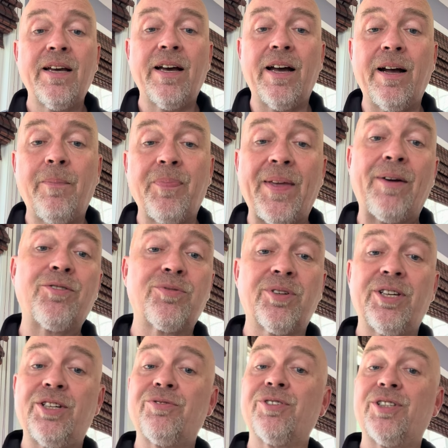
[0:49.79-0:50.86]
I was
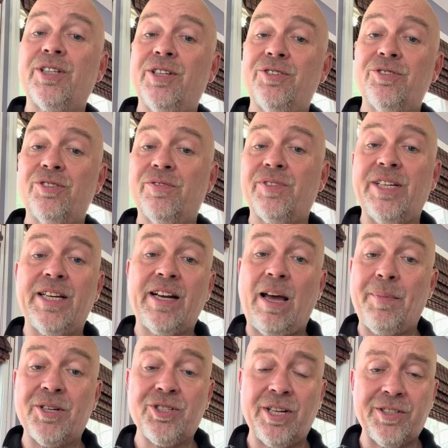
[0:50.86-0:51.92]
really interested in issues of
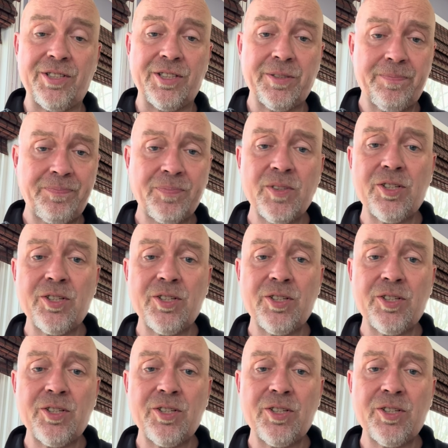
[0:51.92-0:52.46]
economic justice.